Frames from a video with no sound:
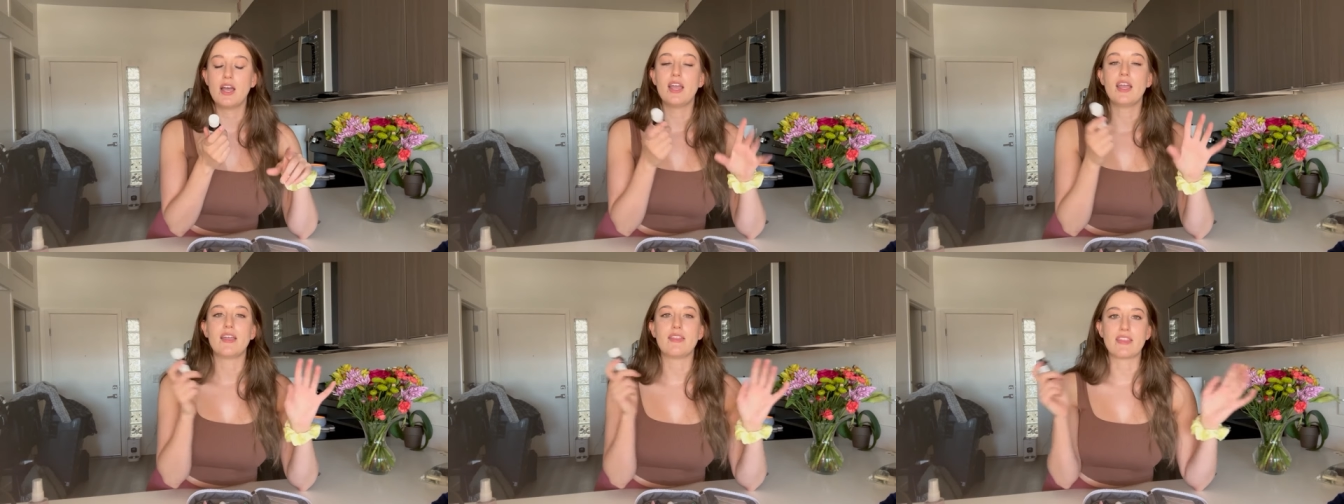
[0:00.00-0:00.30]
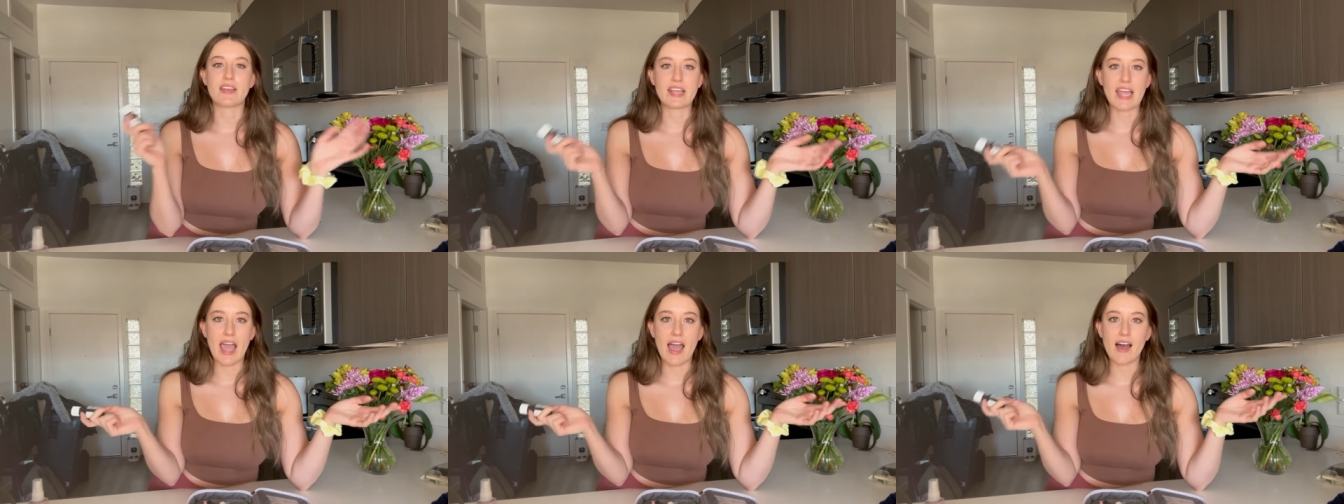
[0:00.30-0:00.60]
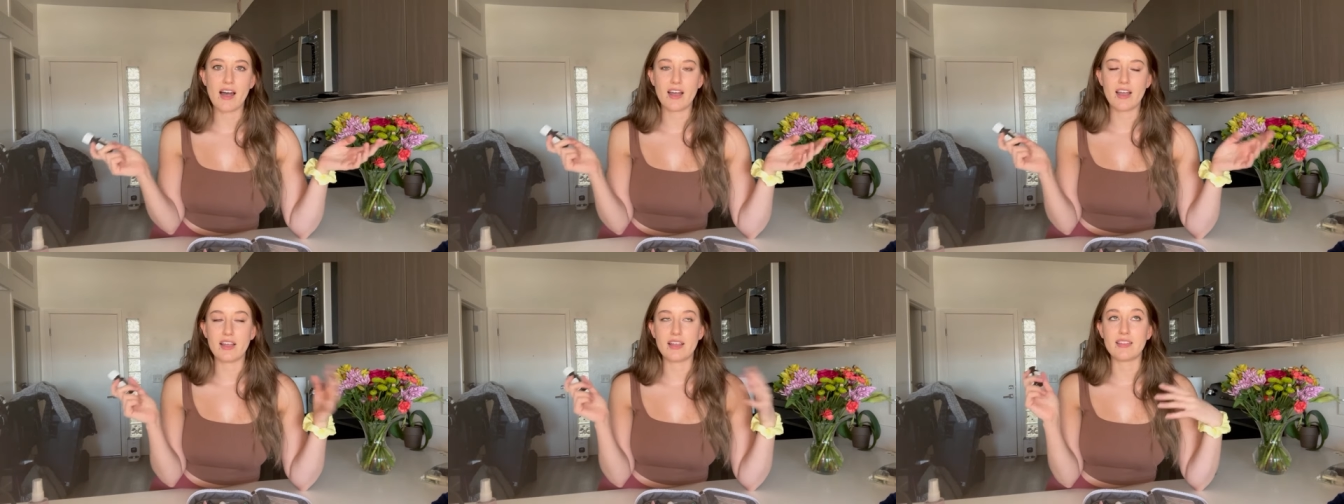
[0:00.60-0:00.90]
in the
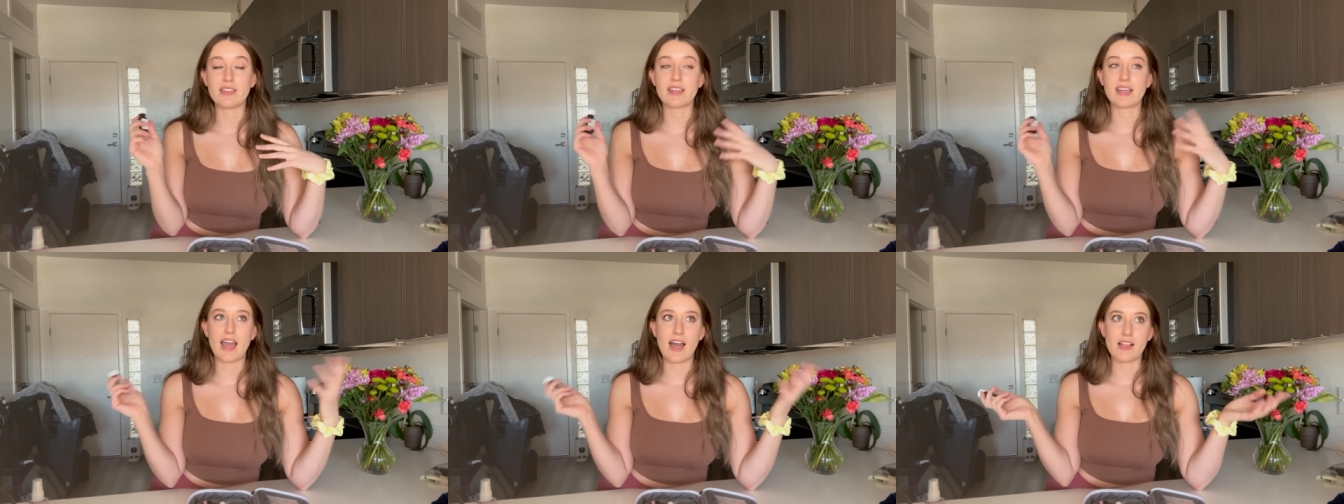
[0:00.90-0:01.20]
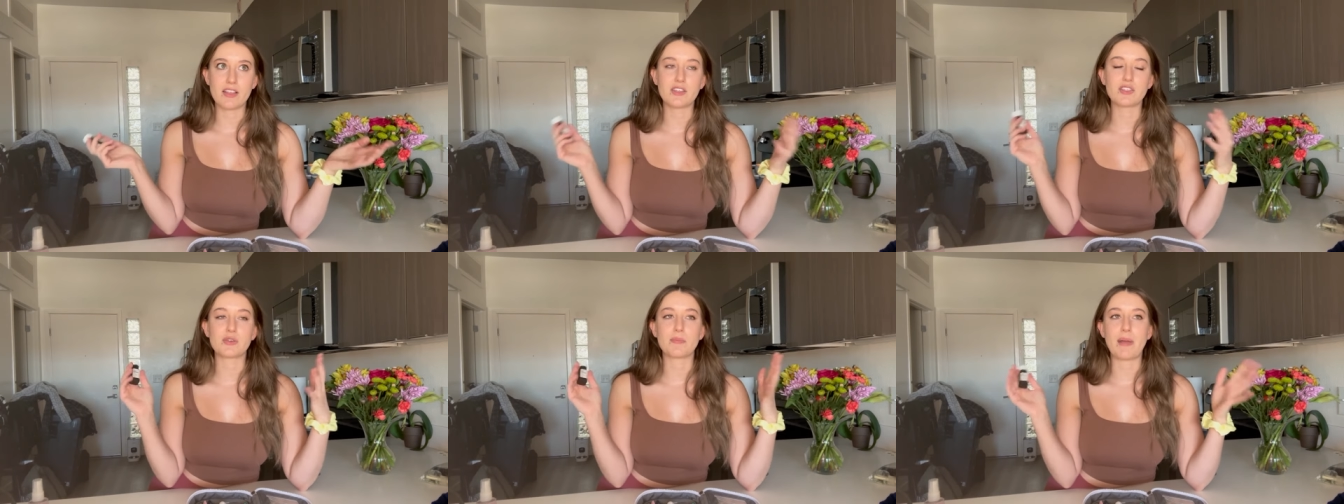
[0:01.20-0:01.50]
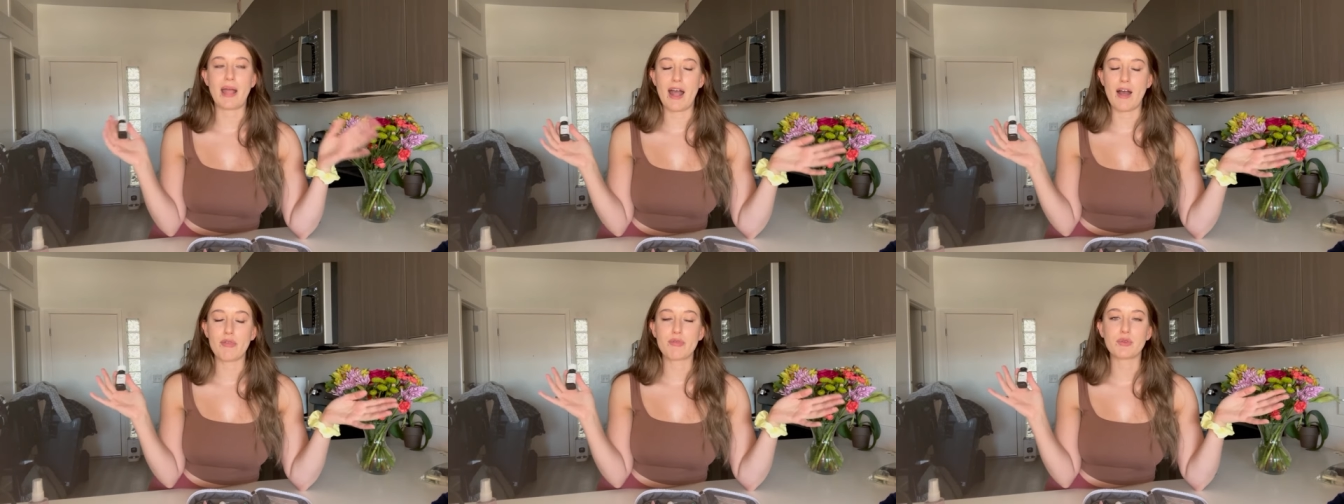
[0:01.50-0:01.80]
galleys or
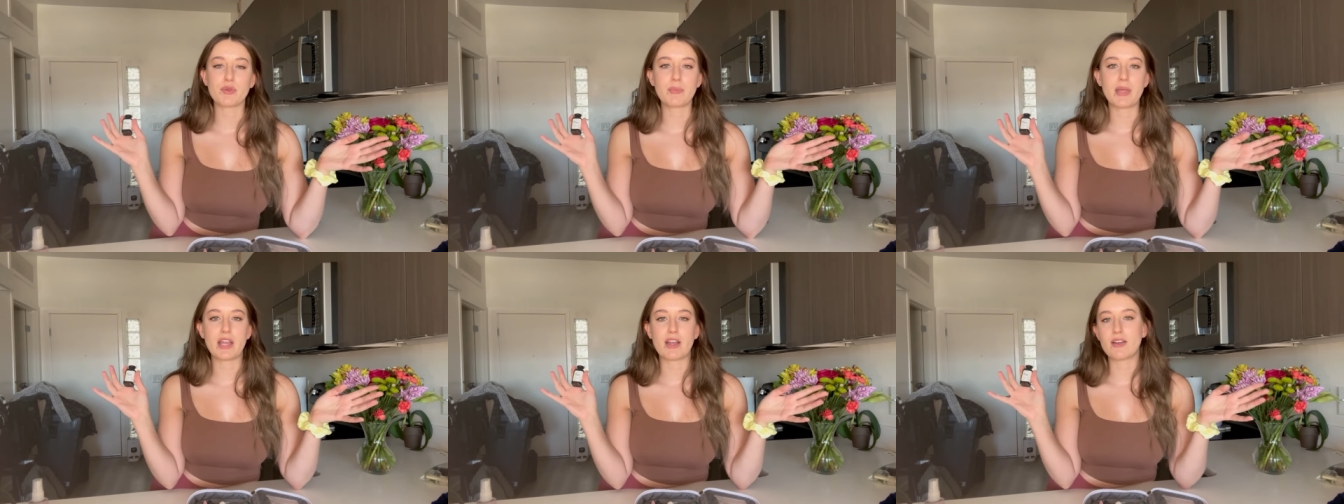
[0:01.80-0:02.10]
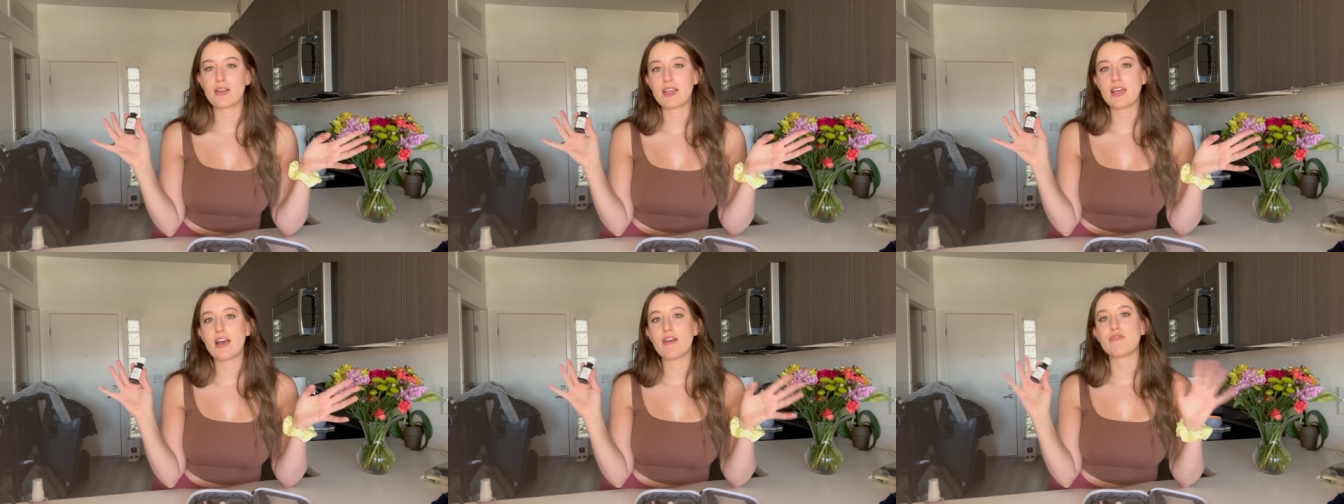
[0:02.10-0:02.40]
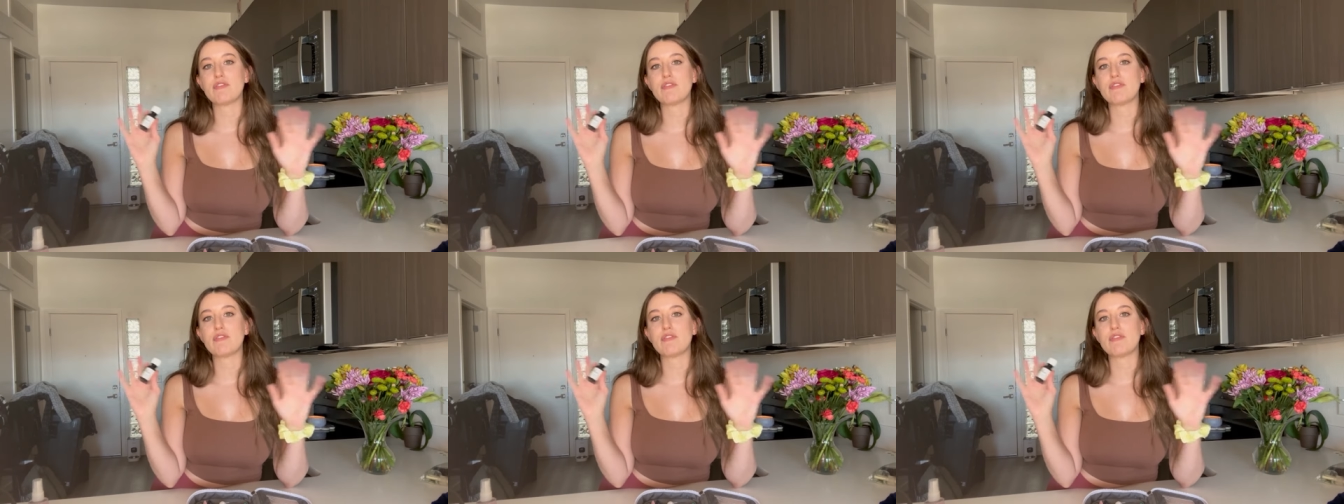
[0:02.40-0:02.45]
bathroom area.